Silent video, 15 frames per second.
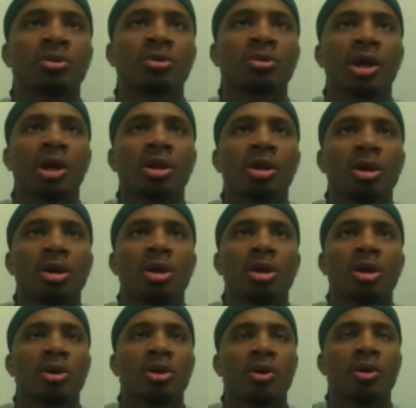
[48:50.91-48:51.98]
Like,
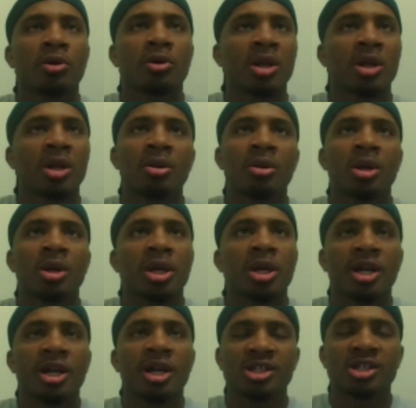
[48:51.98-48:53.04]
he had
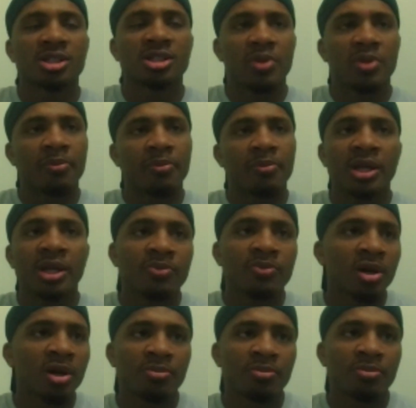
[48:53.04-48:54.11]
a chance to play baseball,
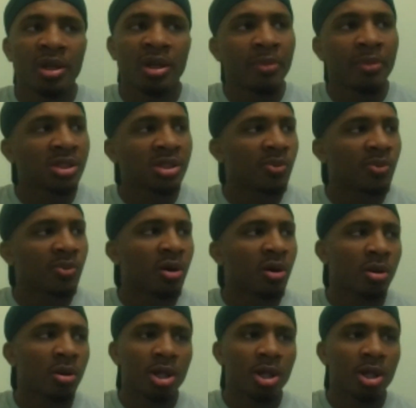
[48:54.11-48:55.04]
didn't play baseball,